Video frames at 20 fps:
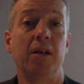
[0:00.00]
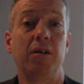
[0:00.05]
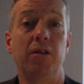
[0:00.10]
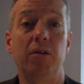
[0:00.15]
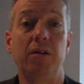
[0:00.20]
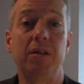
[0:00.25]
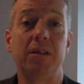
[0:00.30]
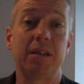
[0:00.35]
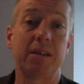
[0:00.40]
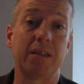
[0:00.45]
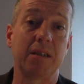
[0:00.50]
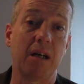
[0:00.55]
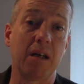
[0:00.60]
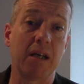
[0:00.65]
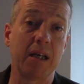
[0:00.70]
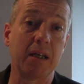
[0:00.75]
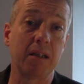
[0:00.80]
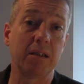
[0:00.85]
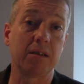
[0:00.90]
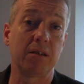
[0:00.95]
You can
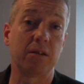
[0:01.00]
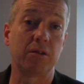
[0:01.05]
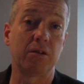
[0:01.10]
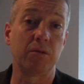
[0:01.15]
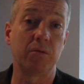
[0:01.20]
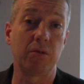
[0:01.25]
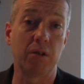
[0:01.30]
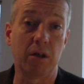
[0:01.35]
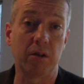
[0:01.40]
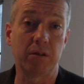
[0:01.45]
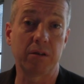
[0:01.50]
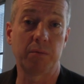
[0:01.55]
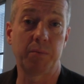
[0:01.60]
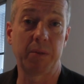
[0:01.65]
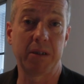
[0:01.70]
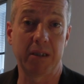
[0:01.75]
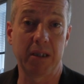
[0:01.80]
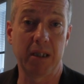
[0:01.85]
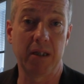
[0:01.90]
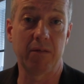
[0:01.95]
decide to not
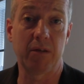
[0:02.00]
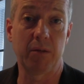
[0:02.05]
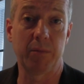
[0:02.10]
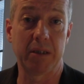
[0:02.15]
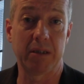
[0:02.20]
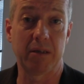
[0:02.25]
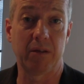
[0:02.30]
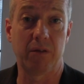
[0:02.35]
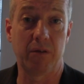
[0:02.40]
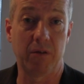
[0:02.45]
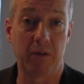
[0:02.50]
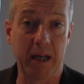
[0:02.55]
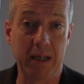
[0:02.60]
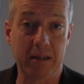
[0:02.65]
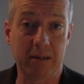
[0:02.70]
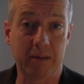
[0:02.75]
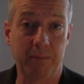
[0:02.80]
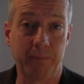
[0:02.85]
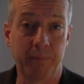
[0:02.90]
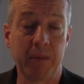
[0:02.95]
perceive them as a
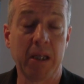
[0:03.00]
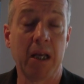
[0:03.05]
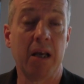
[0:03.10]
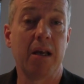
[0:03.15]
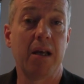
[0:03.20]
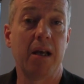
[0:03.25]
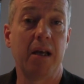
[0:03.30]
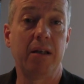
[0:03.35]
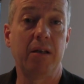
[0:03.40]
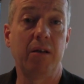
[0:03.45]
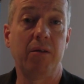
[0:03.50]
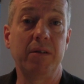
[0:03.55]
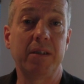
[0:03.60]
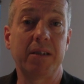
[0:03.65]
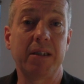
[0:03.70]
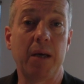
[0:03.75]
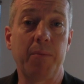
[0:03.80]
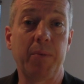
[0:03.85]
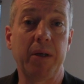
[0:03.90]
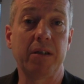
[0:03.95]
threat, and you can
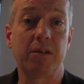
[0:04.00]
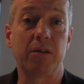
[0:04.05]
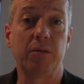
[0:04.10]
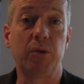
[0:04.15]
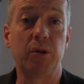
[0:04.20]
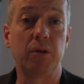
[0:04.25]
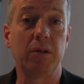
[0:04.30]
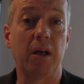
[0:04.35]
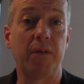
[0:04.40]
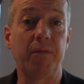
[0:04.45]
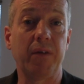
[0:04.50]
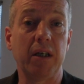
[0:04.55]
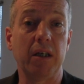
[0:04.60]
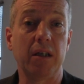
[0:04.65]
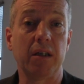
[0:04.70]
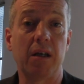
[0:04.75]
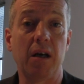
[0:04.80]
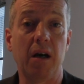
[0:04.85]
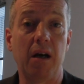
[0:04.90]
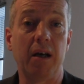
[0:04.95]
step into a more loving
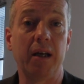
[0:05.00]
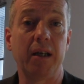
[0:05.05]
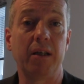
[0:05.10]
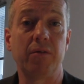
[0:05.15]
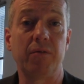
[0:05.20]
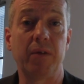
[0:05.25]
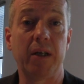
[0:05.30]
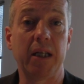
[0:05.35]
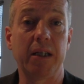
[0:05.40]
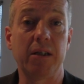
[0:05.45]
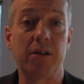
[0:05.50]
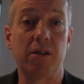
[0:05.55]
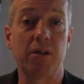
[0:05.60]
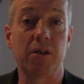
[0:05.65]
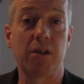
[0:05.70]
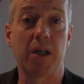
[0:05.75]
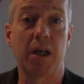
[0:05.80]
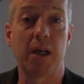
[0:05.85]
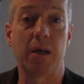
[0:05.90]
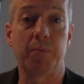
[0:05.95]
and kind
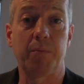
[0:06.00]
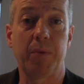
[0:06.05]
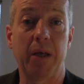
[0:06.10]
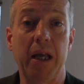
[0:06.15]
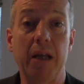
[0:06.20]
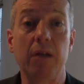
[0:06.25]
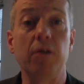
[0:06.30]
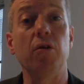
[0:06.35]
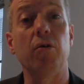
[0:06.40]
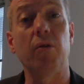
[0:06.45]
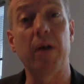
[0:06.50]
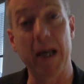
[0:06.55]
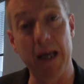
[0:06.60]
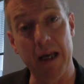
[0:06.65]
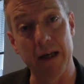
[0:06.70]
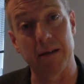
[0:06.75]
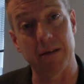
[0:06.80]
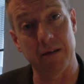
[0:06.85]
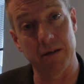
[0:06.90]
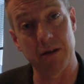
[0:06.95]
relationship in your
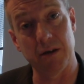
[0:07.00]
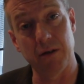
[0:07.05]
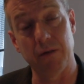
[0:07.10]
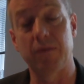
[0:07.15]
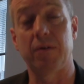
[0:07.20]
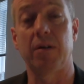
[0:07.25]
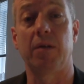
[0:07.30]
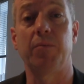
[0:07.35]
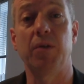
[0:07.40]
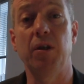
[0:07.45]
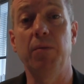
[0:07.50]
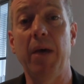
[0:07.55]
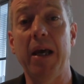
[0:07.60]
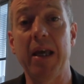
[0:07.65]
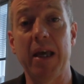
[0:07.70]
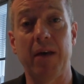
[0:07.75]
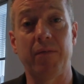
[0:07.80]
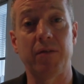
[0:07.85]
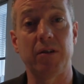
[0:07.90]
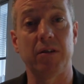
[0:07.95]
head to them. You may
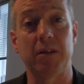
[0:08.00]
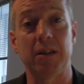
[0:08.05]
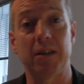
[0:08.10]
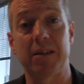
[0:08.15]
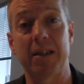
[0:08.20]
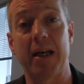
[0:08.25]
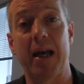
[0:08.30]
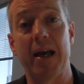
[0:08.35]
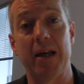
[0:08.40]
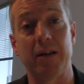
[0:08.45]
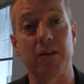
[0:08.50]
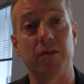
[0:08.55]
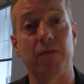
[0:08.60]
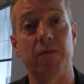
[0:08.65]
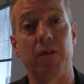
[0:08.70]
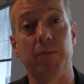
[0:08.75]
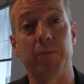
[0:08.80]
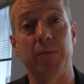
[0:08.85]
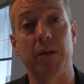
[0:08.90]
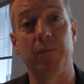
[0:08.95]
have to detach
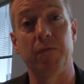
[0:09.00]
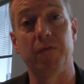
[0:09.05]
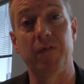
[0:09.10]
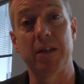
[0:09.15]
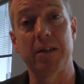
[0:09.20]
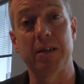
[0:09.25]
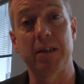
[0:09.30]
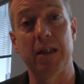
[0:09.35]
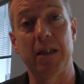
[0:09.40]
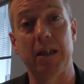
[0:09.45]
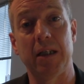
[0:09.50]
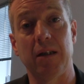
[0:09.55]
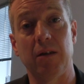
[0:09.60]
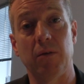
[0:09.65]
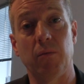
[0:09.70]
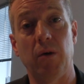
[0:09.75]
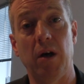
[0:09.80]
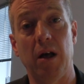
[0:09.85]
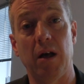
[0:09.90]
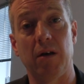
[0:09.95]
from them physically in
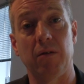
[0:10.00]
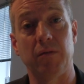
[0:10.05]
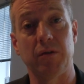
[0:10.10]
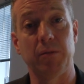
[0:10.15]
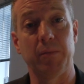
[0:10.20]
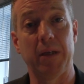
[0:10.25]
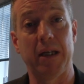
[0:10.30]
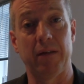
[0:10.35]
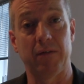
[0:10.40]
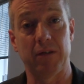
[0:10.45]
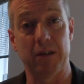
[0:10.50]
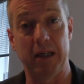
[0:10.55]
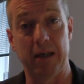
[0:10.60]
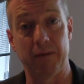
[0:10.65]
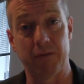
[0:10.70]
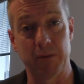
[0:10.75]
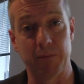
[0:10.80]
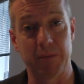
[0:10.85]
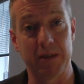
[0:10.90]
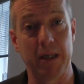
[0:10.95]
the world. You may have to
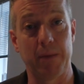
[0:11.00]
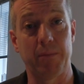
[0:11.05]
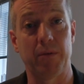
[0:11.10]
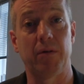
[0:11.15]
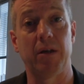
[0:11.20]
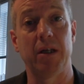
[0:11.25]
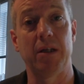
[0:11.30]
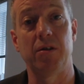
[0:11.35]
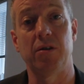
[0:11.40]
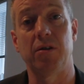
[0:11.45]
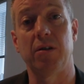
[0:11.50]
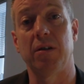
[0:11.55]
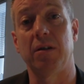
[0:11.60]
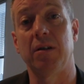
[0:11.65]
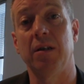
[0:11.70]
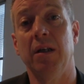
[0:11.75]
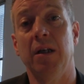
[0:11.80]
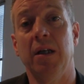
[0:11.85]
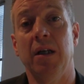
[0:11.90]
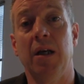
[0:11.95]
have some
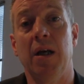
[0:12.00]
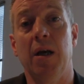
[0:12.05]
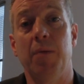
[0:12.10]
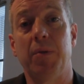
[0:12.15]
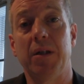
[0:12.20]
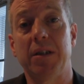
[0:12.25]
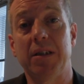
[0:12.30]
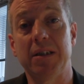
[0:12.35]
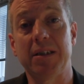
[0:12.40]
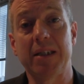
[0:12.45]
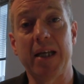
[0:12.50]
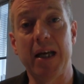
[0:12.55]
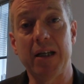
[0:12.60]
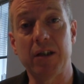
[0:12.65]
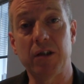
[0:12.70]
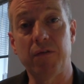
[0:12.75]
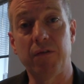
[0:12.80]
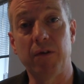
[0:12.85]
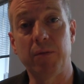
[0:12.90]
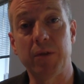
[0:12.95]
separation. But
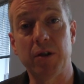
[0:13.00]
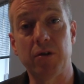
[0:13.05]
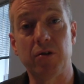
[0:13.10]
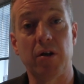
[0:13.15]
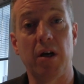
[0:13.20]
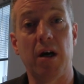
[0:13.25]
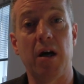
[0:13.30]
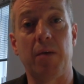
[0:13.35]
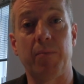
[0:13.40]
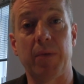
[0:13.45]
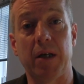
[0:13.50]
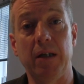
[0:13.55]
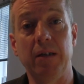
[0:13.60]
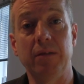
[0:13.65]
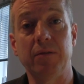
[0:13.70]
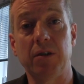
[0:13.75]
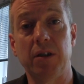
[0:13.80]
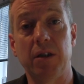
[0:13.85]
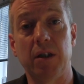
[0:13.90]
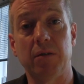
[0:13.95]
detach from the
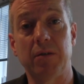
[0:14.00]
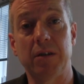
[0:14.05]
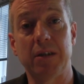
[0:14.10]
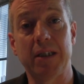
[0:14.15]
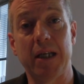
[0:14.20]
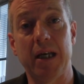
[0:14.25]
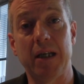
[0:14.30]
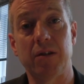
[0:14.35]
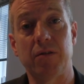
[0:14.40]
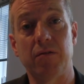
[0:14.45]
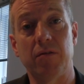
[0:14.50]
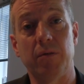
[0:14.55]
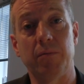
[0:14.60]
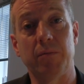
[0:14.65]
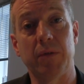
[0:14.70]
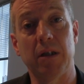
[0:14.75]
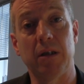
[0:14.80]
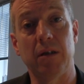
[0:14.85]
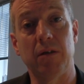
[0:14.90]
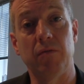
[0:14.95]
drama, you know, detach from
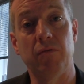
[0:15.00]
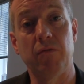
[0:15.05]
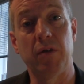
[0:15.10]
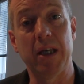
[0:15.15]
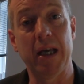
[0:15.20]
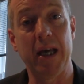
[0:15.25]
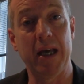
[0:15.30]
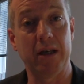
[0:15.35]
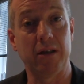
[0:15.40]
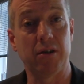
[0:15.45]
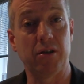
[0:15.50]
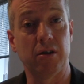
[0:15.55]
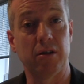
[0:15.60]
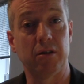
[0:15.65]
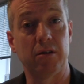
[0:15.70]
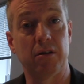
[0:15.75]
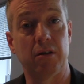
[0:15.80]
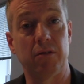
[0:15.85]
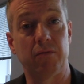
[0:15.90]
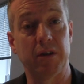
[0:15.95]
the
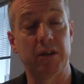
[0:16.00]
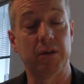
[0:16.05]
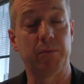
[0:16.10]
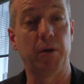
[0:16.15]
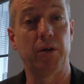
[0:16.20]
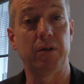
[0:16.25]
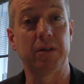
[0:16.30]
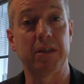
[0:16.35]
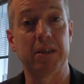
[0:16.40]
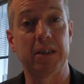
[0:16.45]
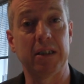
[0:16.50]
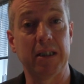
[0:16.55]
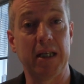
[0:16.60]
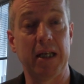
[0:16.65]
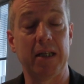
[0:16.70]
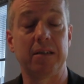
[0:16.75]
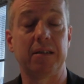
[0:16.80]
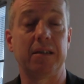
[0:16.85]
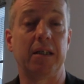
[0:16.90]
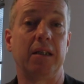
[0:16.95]
reaction, the response in
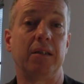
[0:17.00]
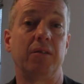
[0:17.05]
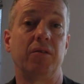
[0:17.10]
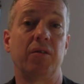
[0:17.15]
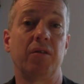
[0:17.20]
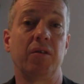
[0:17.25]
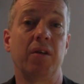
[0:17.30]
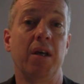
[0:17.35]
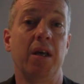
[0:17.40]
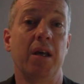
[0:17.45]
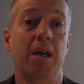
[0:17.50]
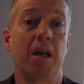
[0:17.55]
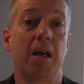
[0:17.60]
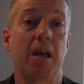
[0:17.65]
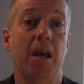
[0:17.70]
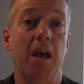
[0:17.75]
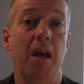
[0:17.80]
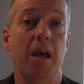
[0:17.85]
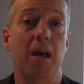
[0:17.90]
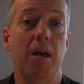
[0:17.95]
that sense.
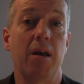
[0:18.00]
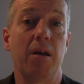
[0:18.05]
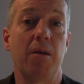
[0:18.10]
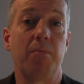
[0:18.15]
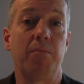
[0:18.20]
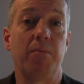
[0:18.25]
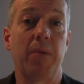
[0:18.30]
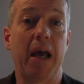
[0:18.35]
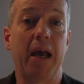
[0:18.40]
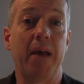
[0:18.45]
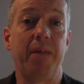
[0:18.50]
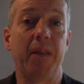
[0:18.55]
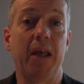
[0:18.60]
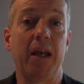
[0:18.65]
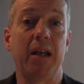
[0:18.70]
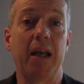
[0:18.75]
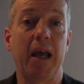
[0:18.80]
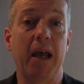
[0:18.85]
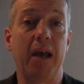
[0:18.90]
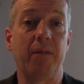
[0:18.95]
And
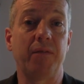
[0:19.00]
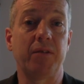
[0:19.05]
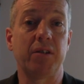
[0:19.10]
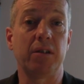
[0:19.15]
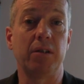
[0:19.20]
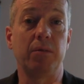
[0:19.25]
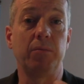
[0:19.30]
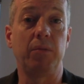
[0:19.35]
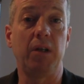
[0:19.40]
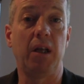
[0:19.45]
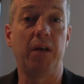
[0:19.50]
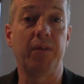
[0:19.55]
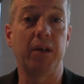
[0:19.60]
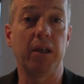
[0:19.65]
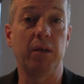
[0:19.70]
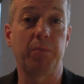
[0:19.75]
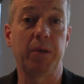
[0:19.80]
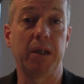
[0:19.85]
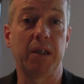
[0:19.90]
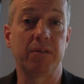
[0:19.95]
then have some
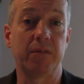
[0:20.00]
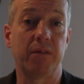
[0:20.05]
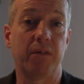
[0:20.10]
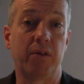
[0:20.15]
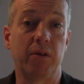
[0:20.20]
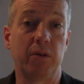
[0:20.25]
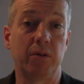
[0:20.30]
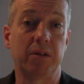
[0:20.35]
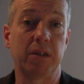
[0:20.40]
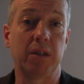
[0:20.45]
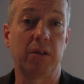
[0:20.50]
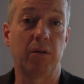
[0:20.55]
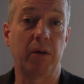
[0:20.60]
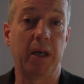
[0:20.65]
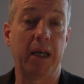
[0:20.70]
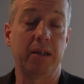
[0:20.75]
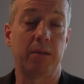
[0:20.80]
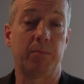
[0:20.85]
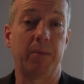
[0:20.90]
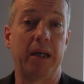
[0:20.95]
loving and peaceful thoughts in your
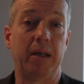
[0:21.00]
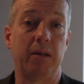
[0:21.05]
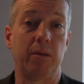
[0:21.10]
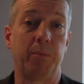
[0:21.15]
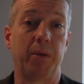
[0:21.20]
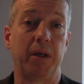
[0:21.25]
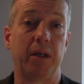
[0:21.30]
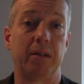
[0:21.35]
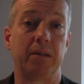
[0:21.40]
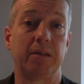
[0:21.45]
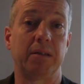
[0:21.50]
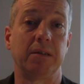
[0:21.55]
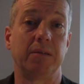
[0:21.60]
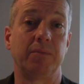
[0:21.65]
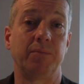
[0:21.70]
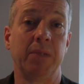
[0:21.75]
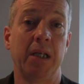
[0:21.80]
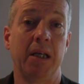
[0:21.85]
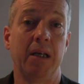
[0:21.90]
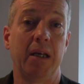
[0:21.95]
head about the
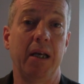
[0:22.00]
person.